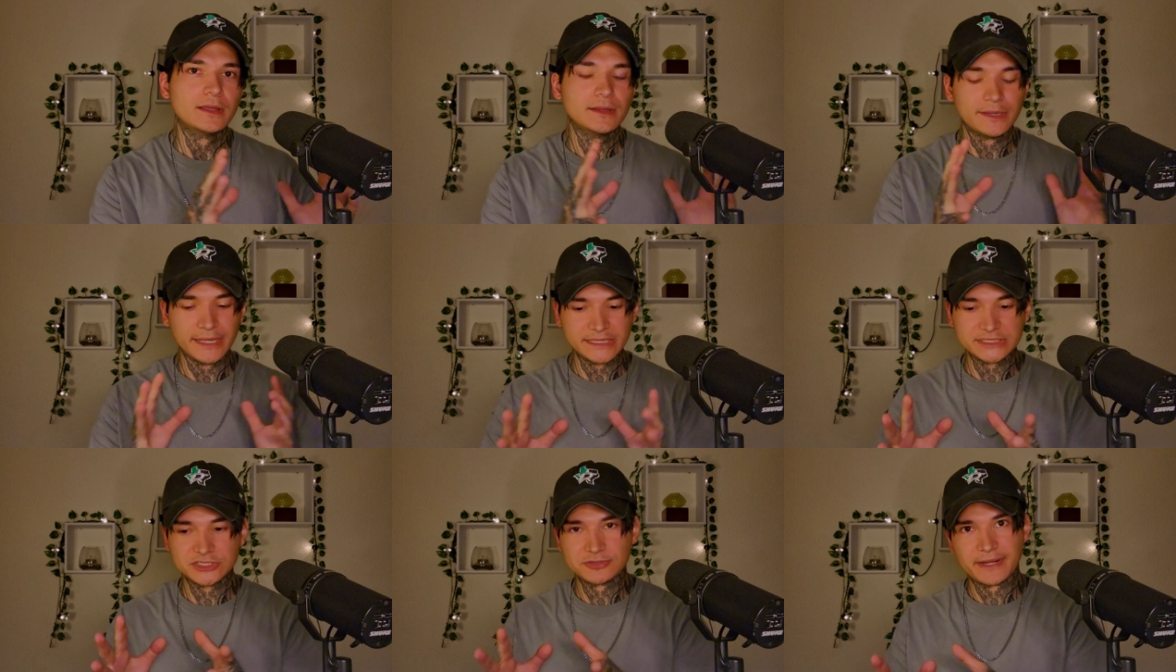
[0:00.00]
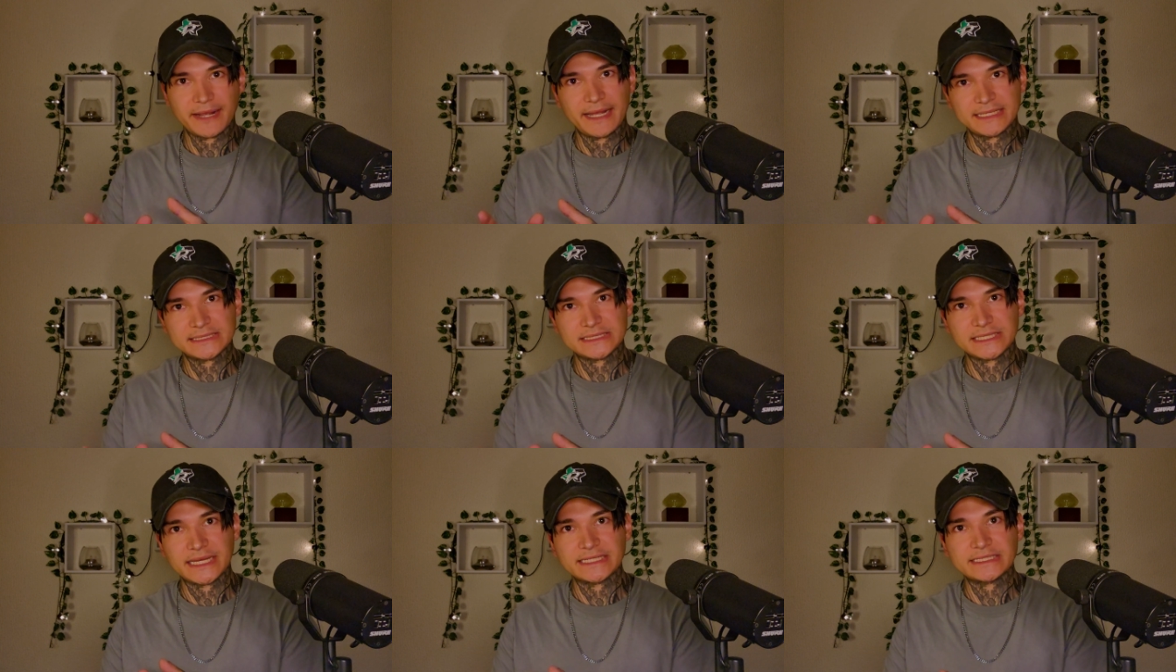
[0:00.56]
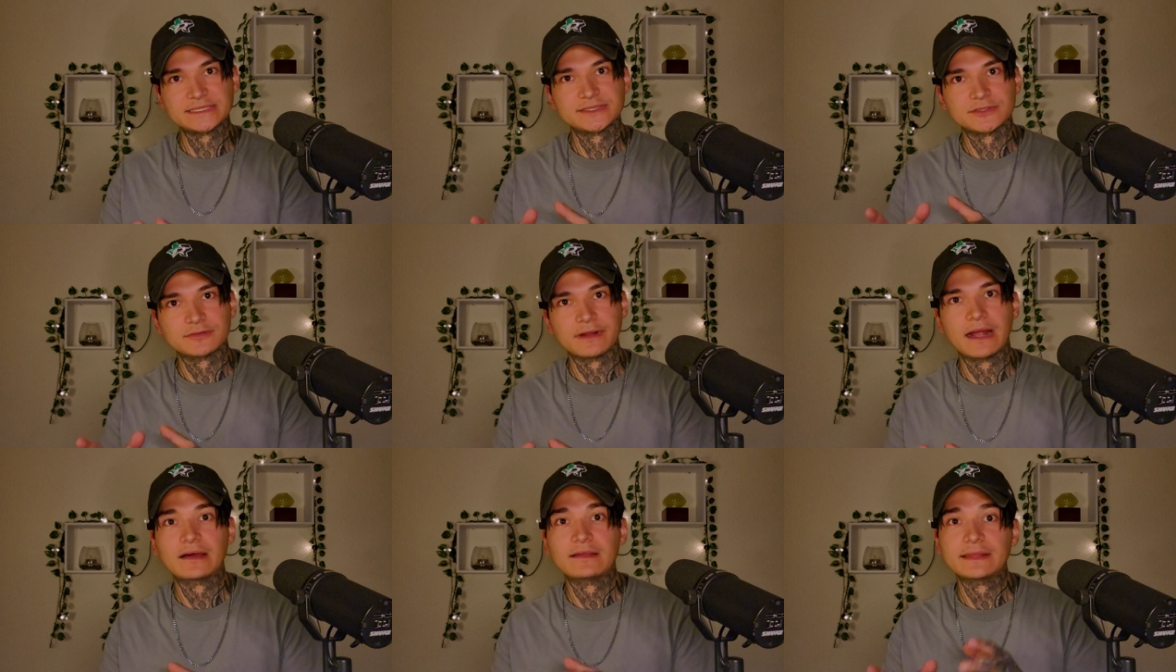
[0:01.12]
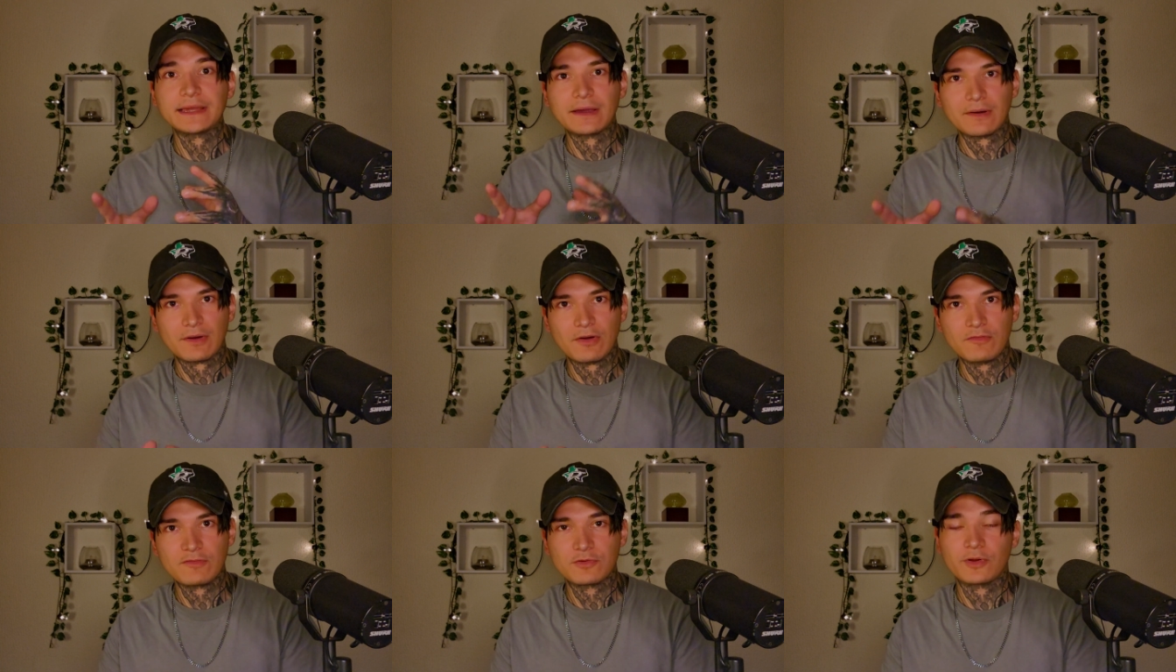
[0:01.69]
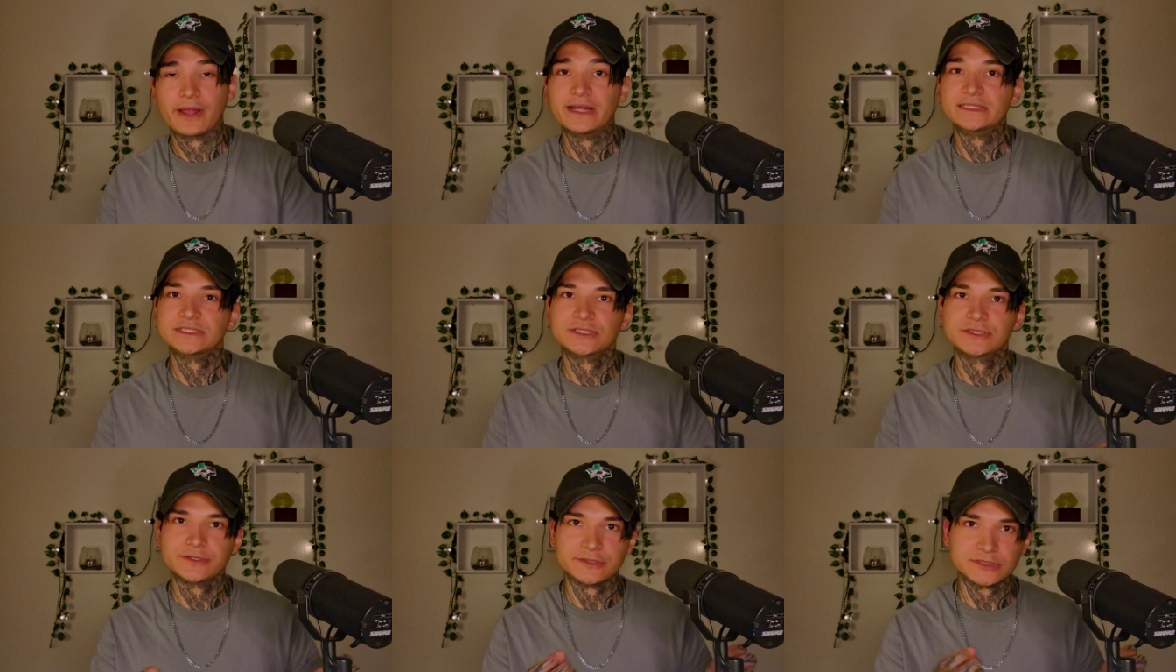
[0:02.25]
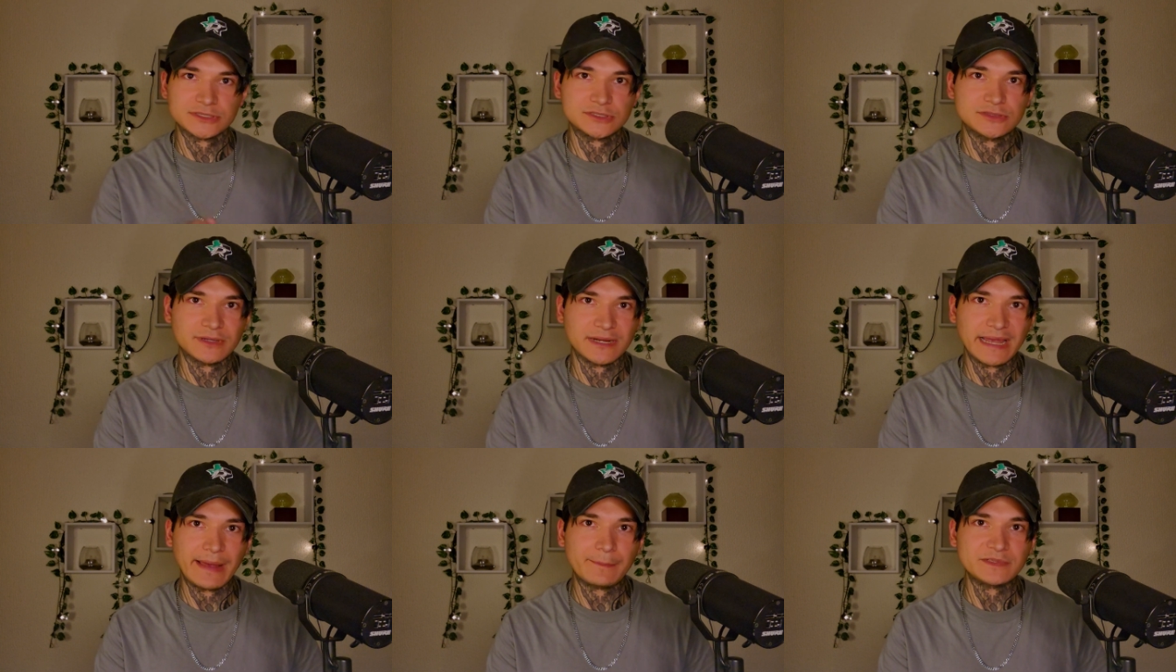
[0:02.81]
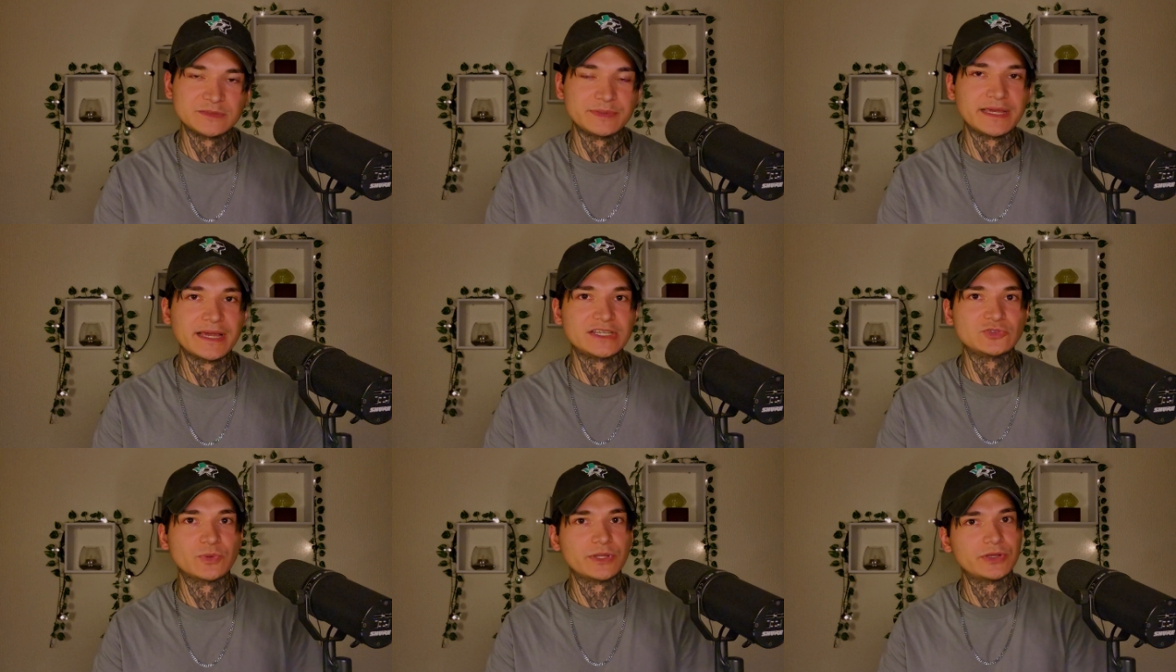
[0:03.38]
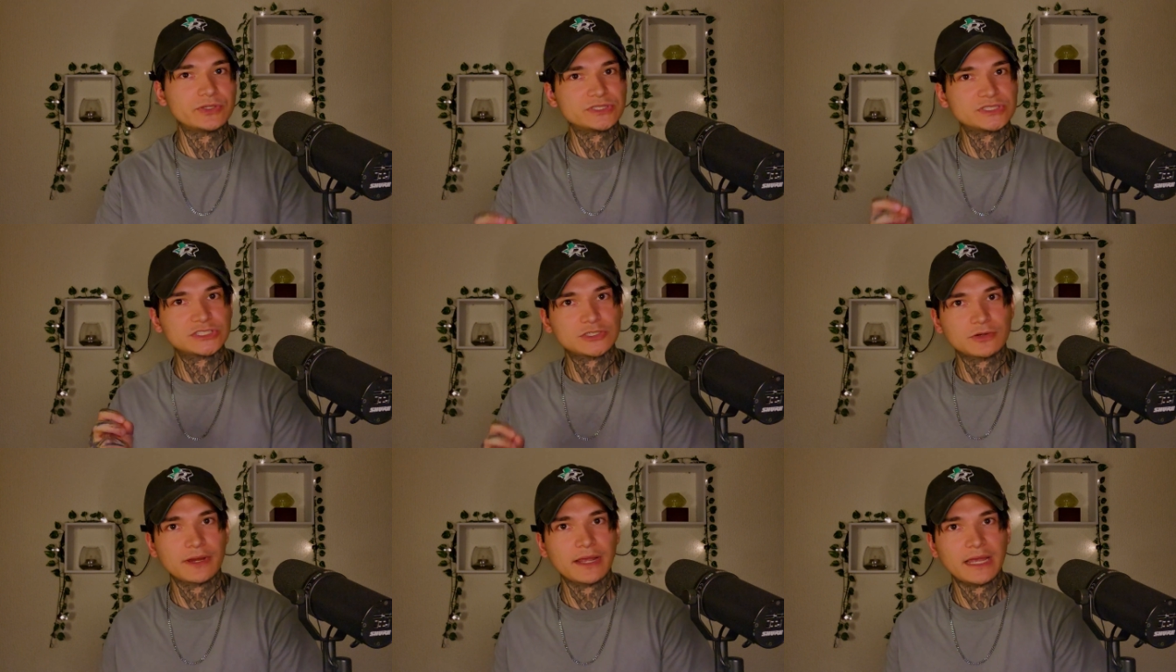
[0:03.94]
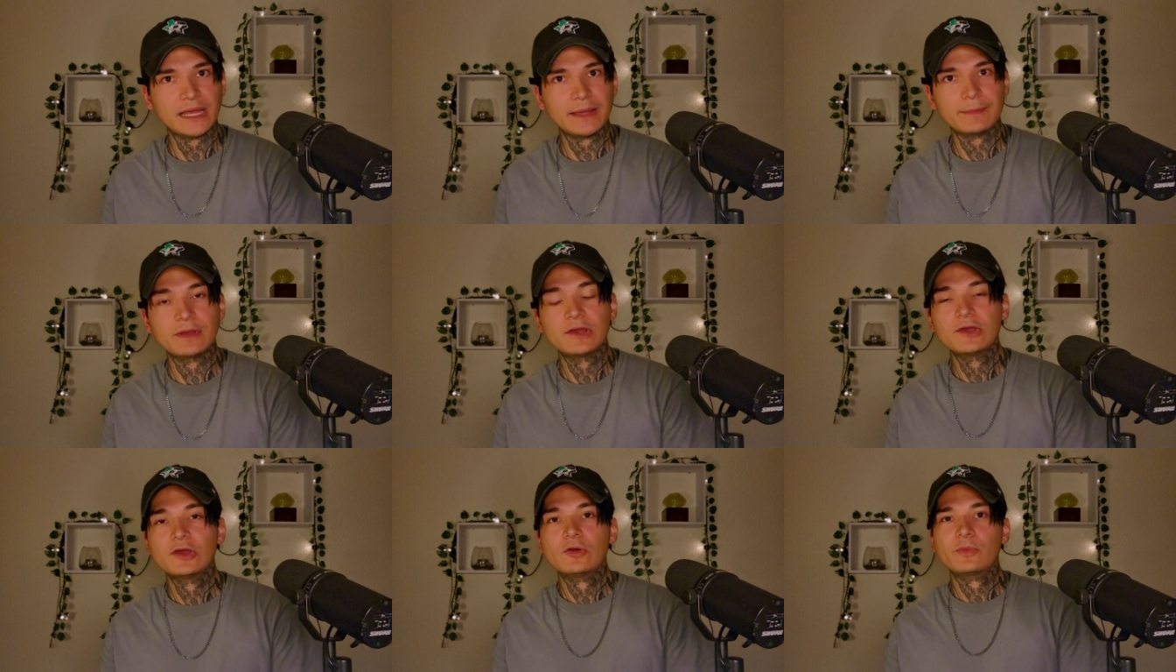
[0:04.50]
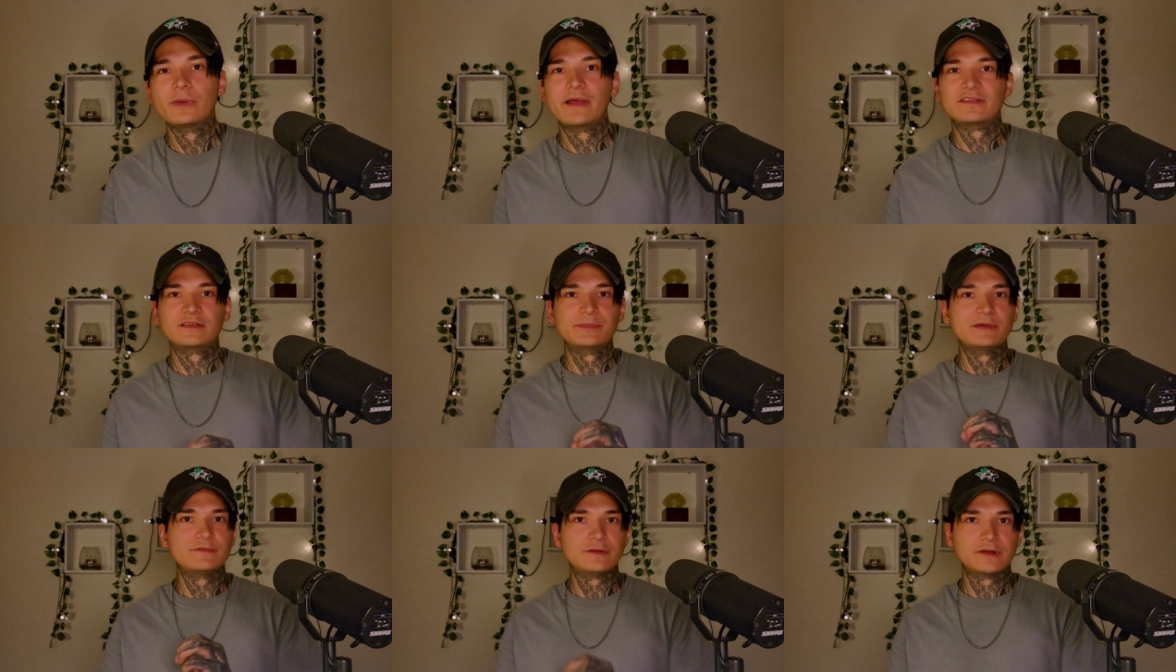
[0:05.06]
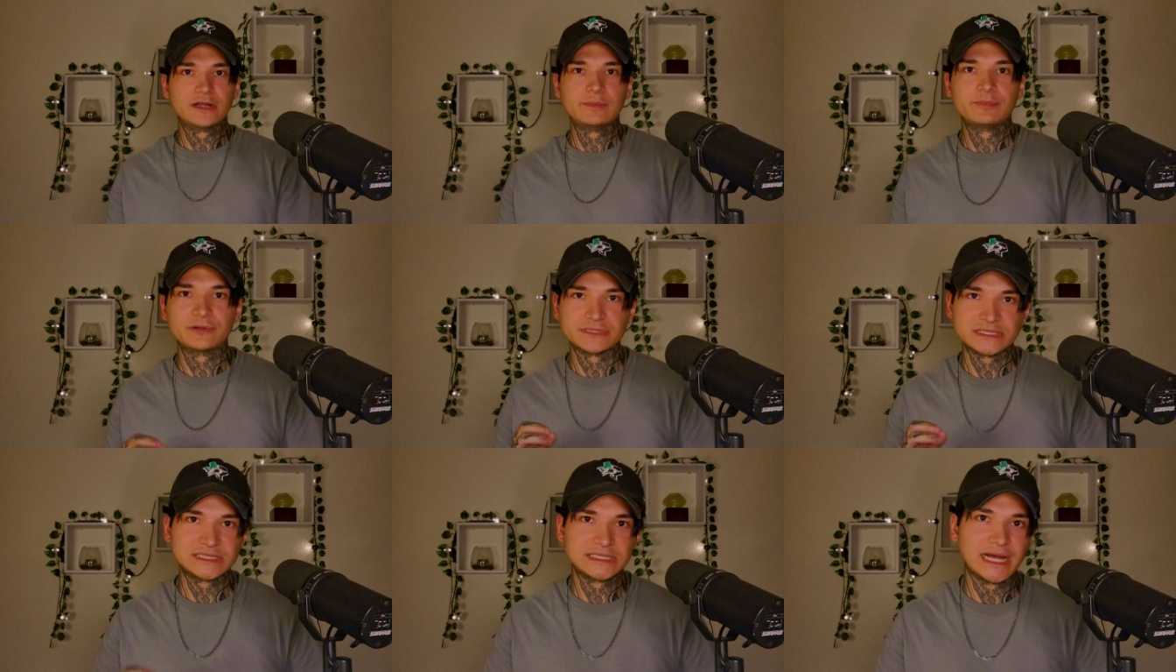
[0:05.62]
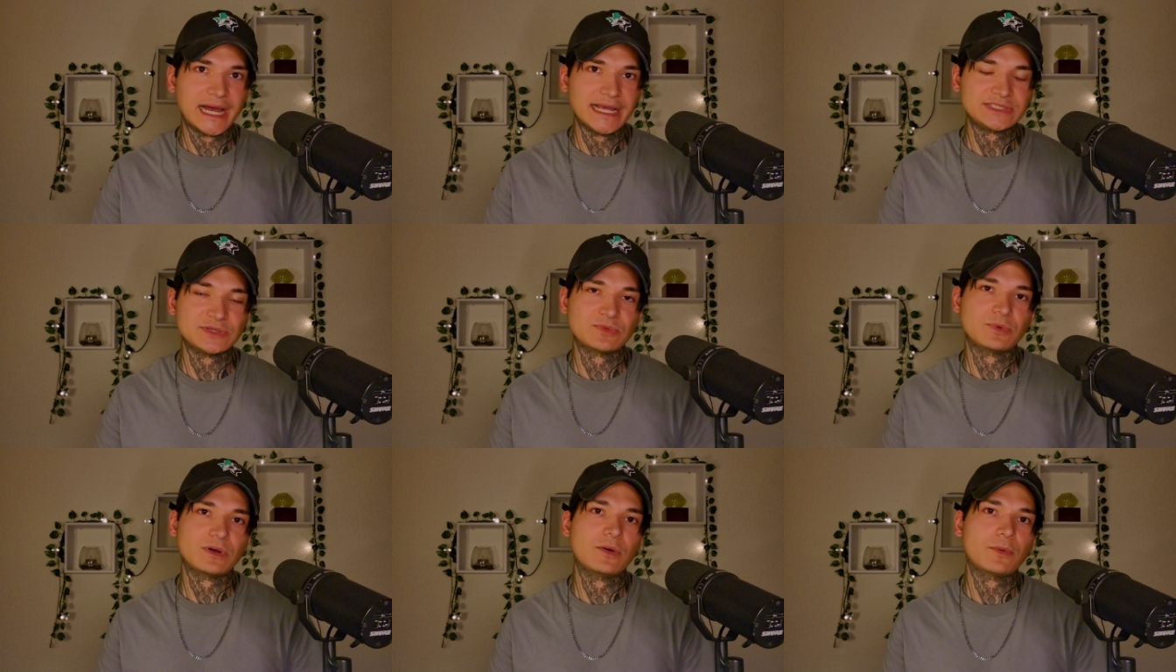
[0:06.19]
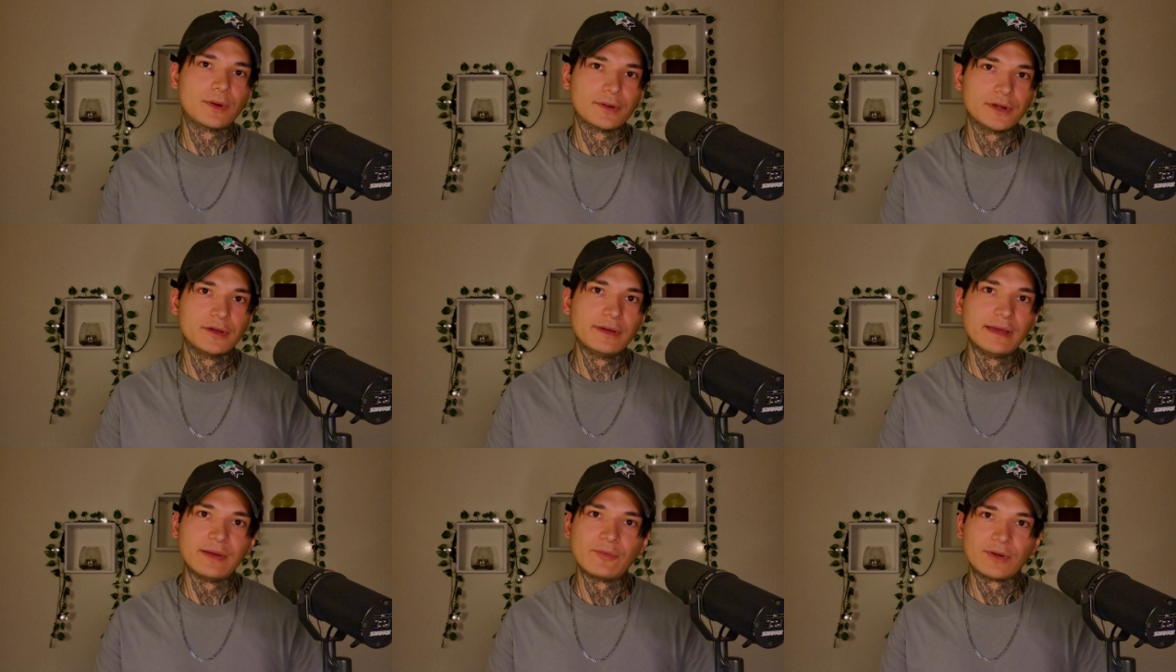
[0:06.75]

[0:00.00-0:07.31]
This translates directly over into your screams, because when you scream, we have to be very precise with what we're doing.